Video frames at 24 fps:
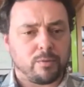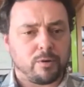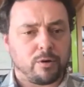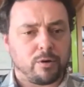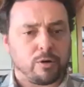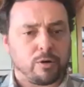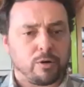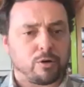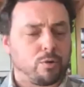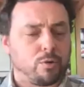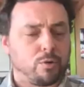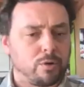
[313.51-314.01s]
or
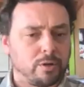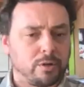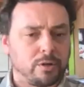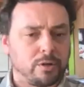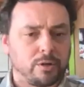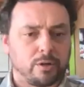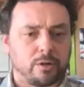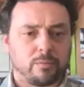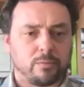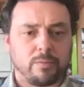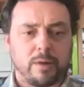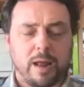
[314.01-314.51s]
corn
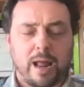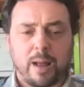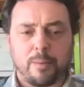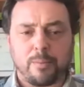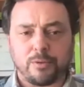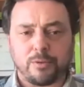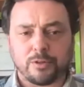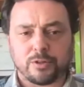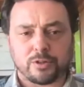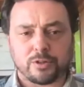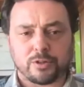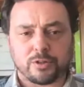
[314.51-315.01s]
or
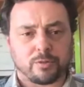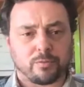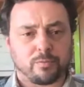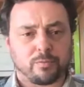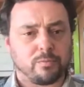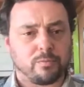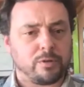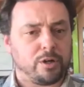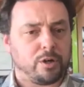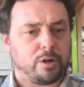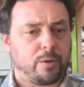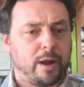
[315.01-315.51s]
apples or
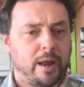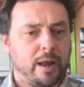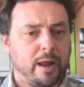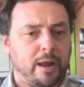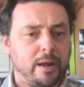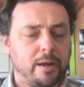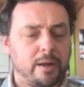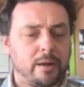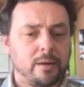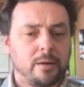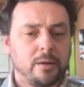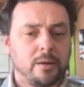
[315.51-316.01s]
you know
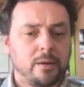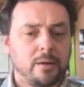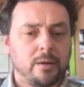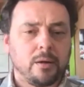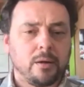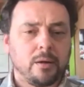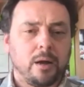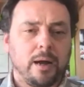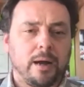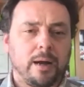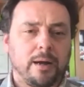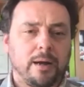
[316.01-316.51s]
hay.
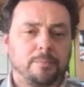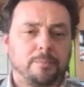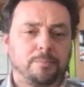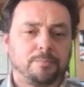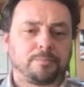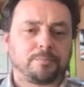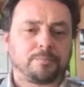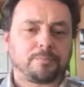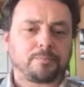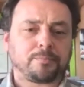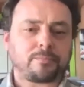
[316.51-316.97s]
Um,